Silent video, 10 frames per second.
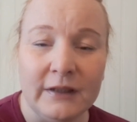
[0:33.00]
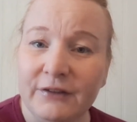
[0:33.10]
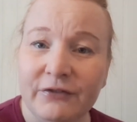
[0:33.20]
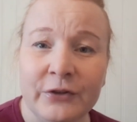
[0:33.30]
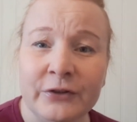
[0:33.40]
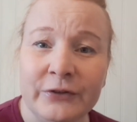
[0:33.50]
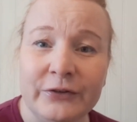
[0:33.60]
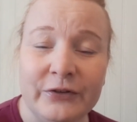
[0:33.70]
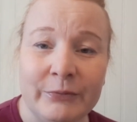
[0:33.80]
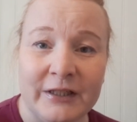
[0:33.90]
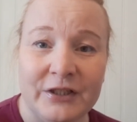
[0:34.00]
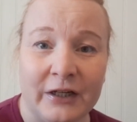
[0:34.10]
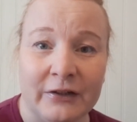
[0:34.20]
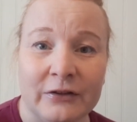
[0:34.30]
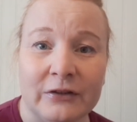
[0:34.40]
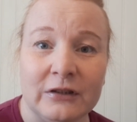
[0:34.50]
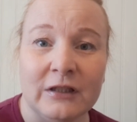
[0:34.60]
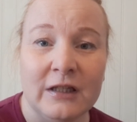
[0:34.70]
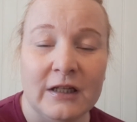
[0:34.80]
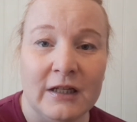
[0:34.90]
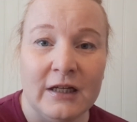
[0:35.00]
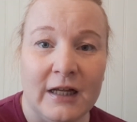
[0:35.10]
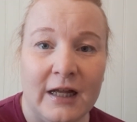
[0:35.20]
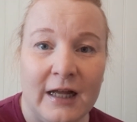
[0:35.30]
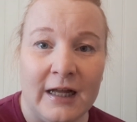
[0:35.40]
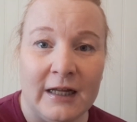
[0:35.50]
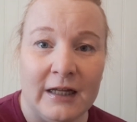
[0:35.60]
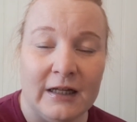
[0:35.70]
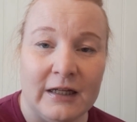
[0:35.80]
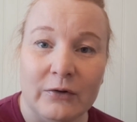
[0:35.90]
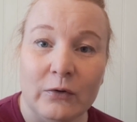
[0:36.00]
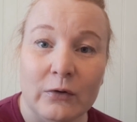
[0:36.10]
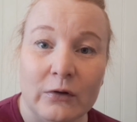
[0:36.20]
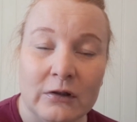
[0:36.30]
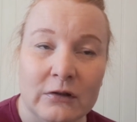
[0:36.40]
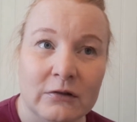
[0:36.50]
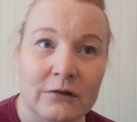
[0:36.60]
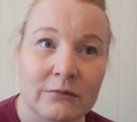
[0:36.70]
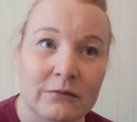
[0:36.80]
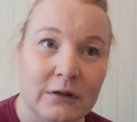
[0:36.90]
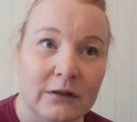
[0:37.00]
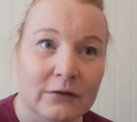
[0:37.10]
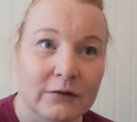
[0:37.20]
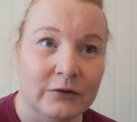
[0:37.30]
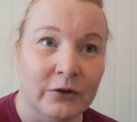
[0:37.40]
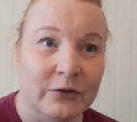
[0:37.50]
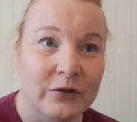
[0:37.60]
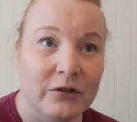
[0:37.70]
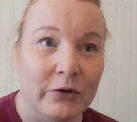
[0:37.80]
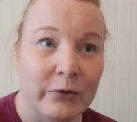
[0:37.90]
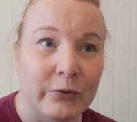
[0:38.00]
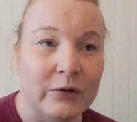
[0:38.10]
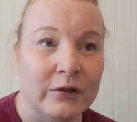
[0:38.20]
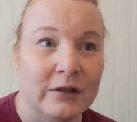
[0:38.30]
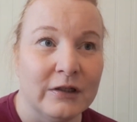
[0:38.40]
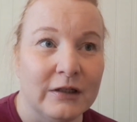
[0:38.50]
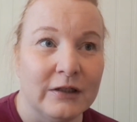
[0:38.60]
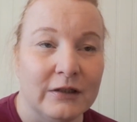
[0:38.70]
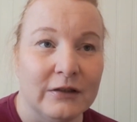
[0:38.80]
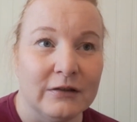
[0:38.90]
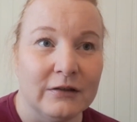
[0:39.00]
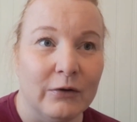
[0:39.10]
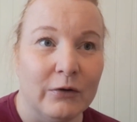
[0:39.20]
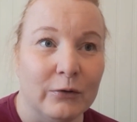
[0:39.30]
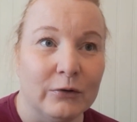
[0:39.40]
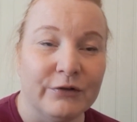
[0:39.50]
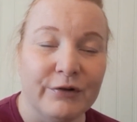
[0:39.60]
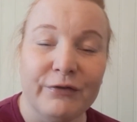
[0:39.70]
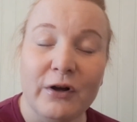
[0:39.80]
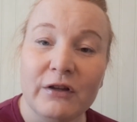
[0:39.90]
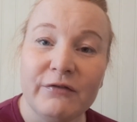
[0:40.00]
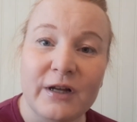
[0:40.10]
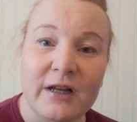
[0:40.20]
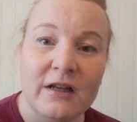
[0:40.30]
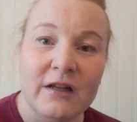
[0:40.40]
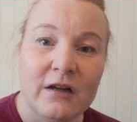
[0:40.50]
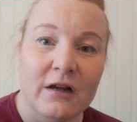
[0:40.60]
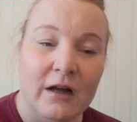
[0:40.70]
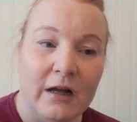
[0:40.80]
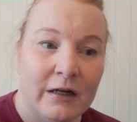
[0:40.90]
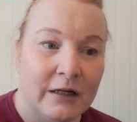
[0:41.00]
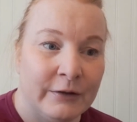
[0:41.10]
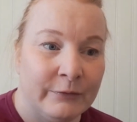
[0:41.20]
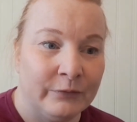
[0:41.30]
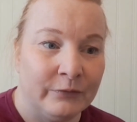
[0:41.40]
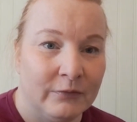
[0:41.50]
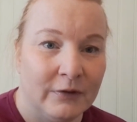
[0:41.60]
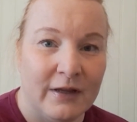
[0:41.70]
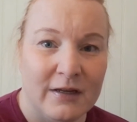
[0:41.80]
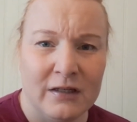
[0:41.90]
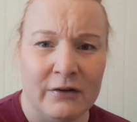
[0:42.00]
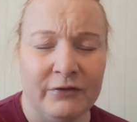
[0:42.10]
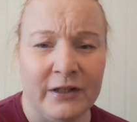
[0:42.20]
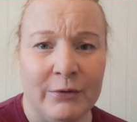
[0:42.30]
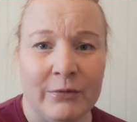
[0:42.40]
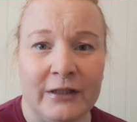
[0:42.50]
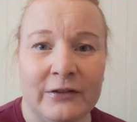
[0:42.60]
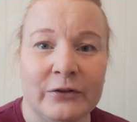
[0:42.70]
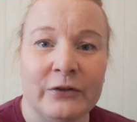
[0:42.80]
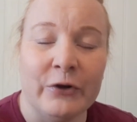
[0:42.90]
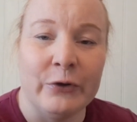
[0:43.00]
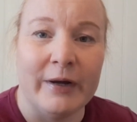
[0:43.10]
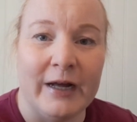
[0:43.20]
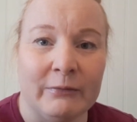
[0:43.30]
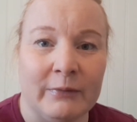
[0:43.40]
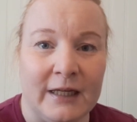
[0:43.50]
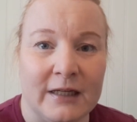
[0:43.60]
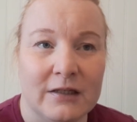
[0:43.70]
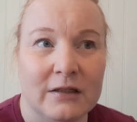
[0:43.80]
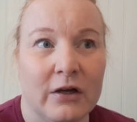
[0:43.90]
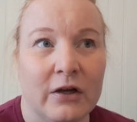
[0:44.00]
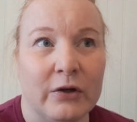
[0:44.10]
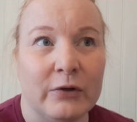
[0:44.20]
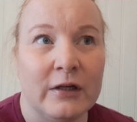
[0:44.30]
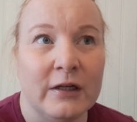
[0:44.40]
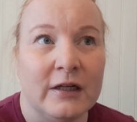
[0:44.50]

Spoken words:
If you're new to my channel or not so old of a follower, there's something you might not know about me. So